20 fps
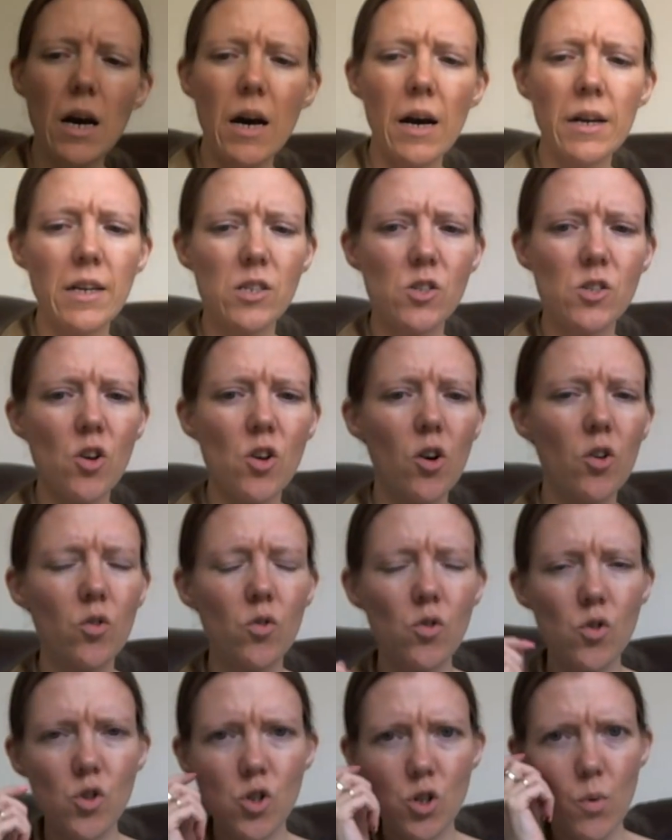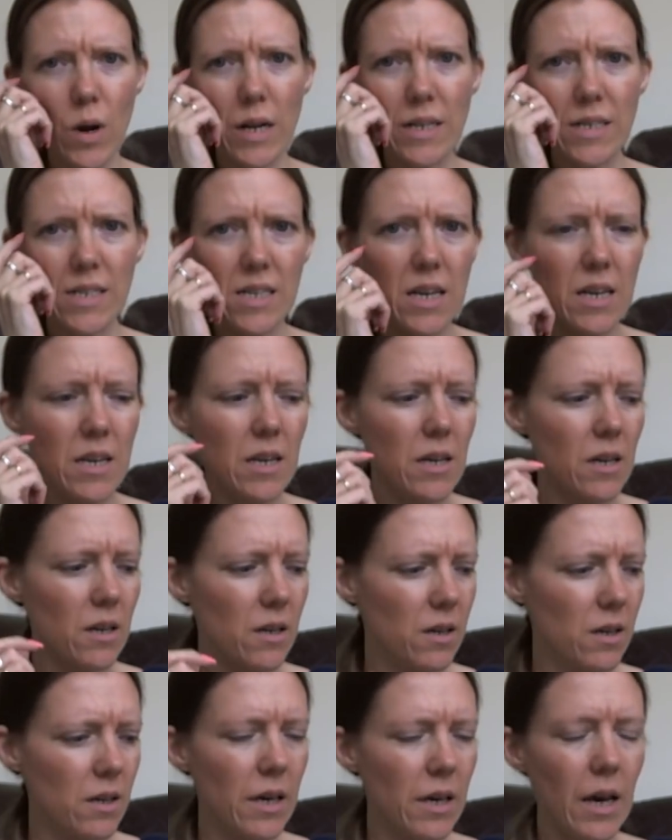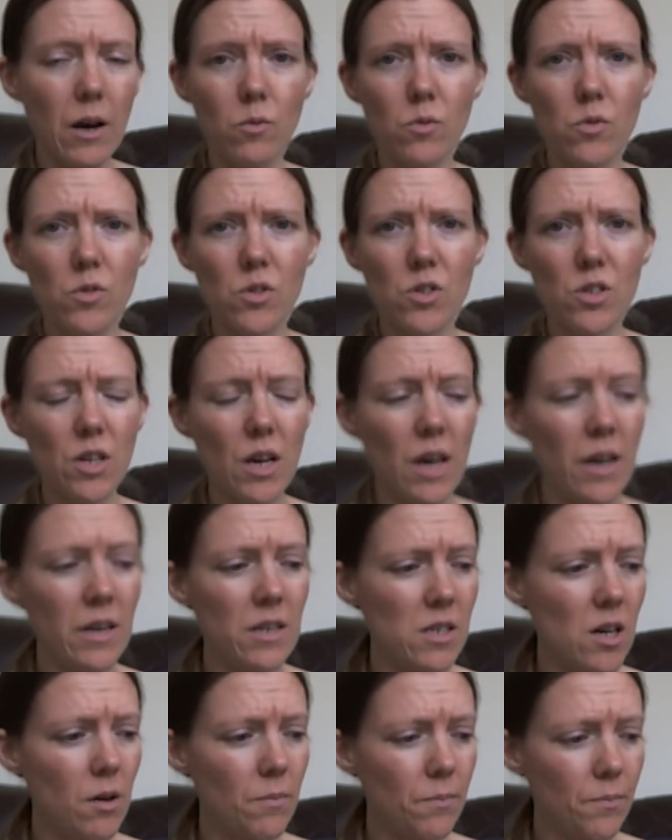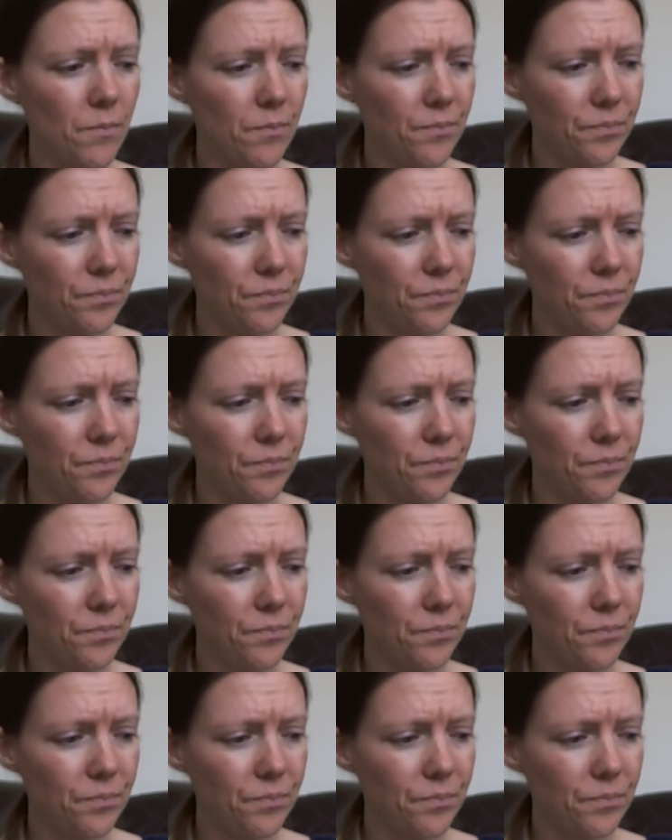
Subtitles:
and it's on 20 count Ada,